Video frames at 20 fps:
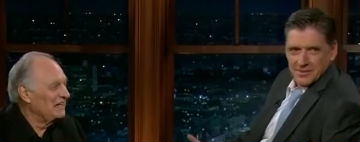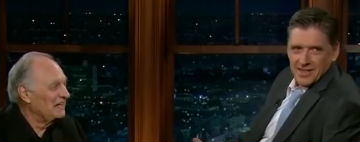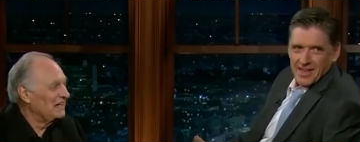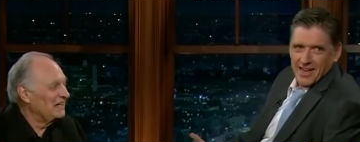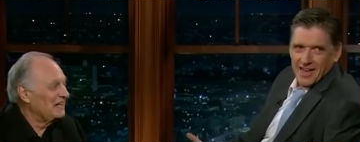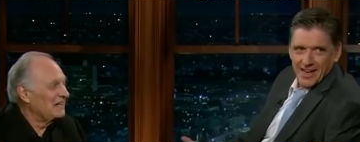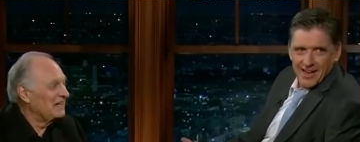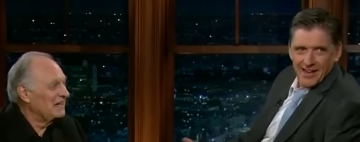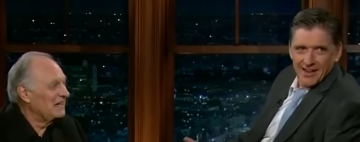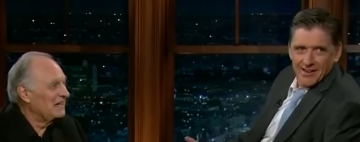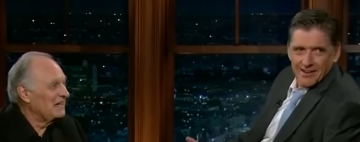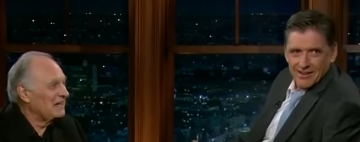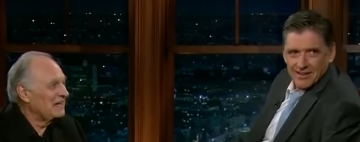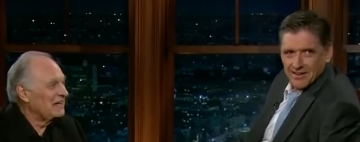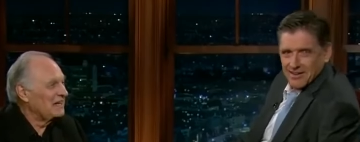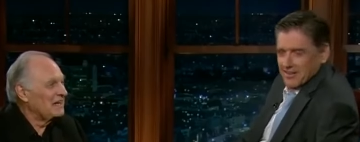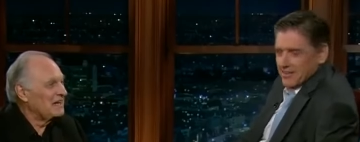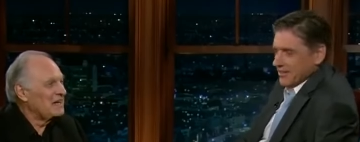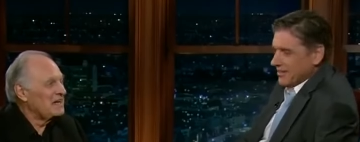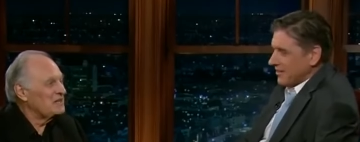Speaker 1: Hell?
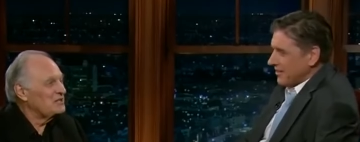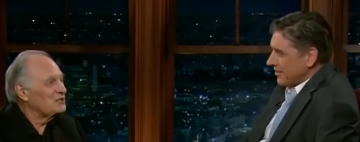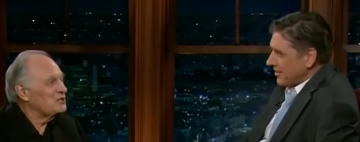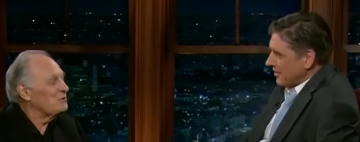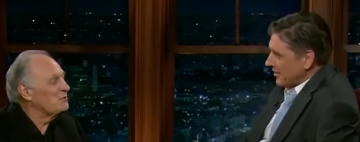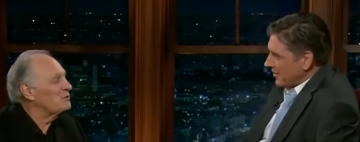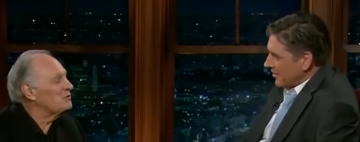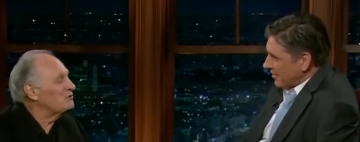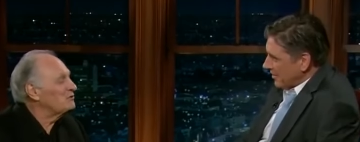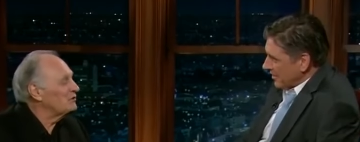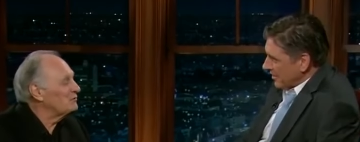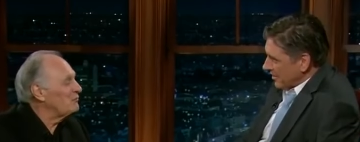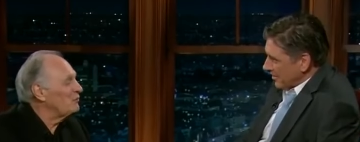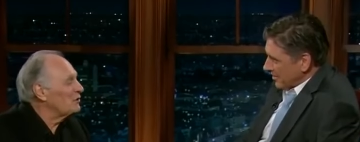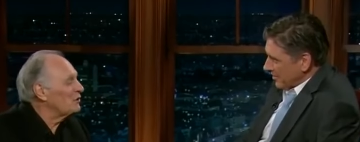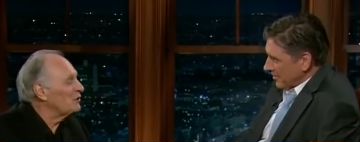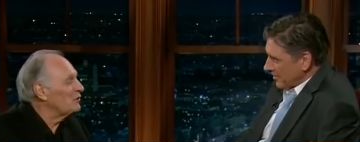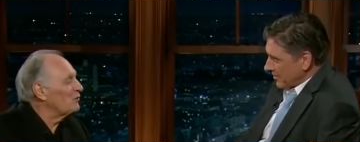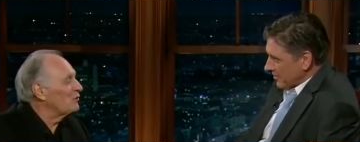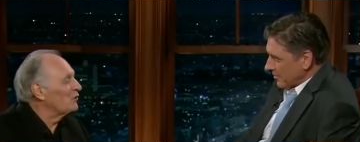She was
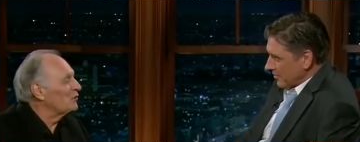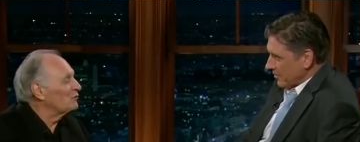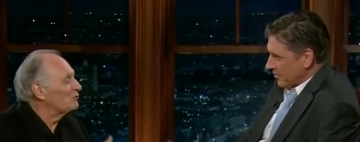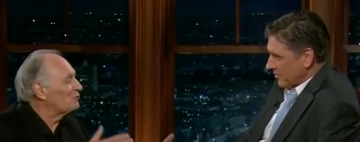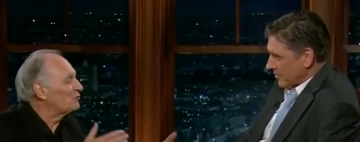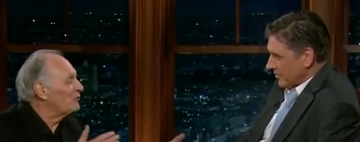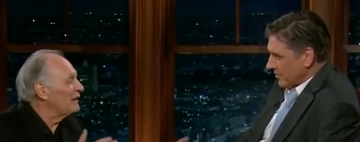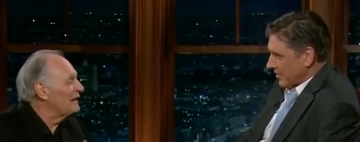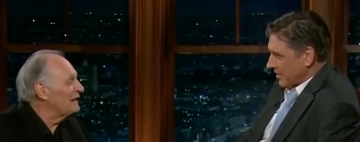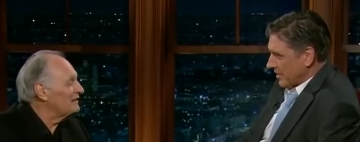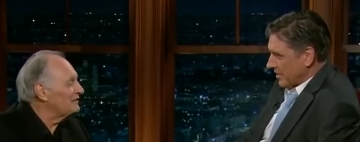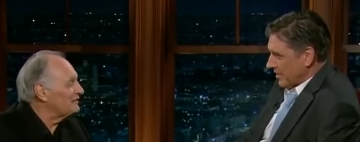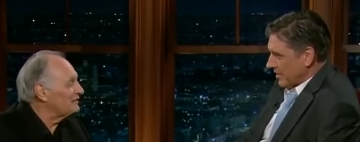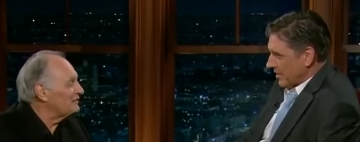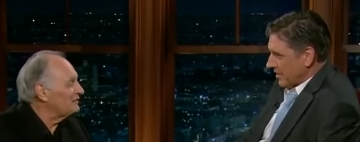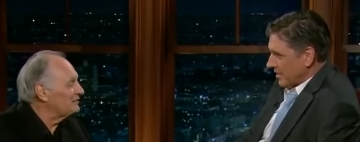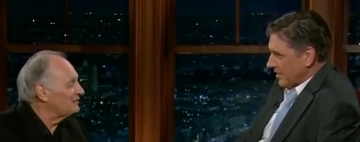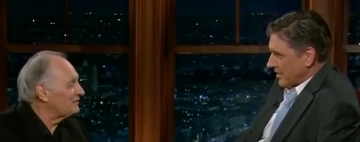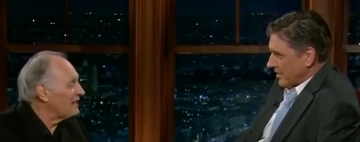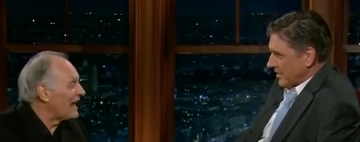one of the world's
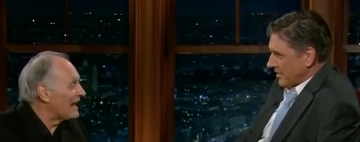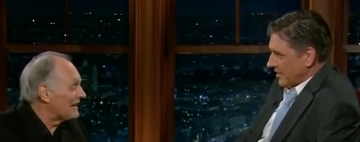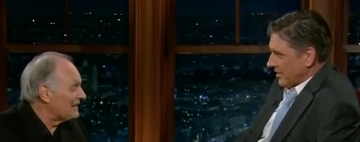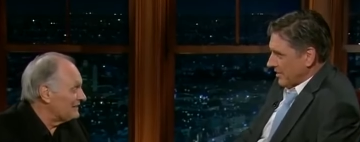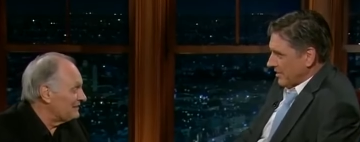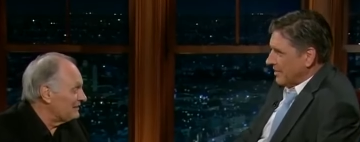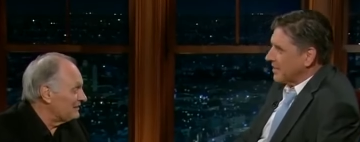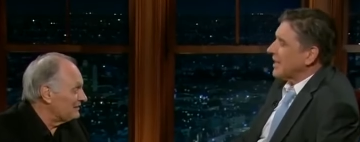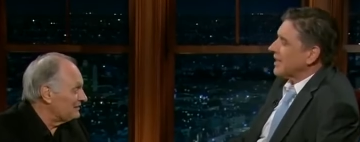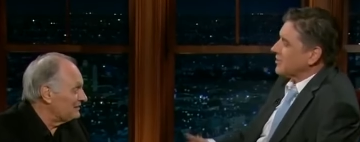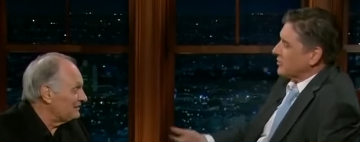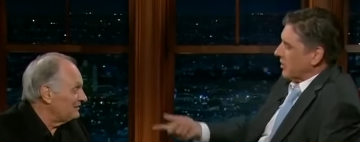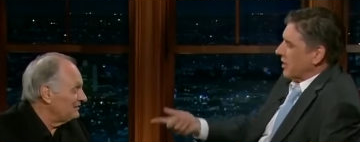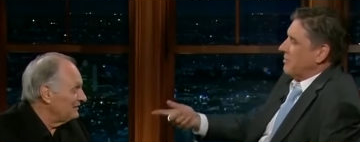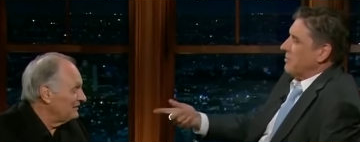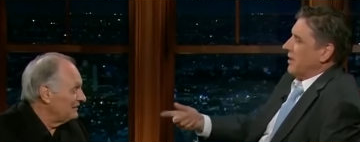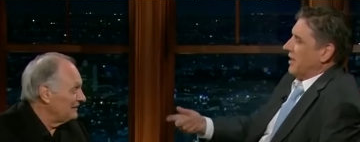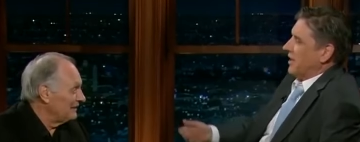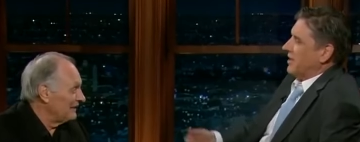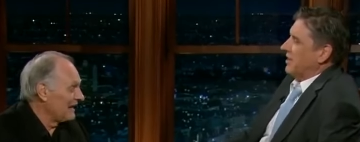greatest scientists. That's what
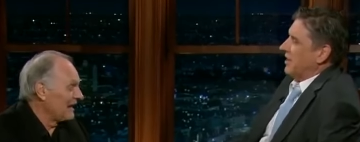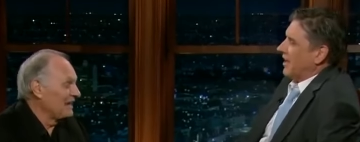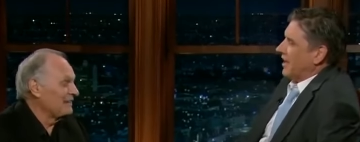I meant. Yeah,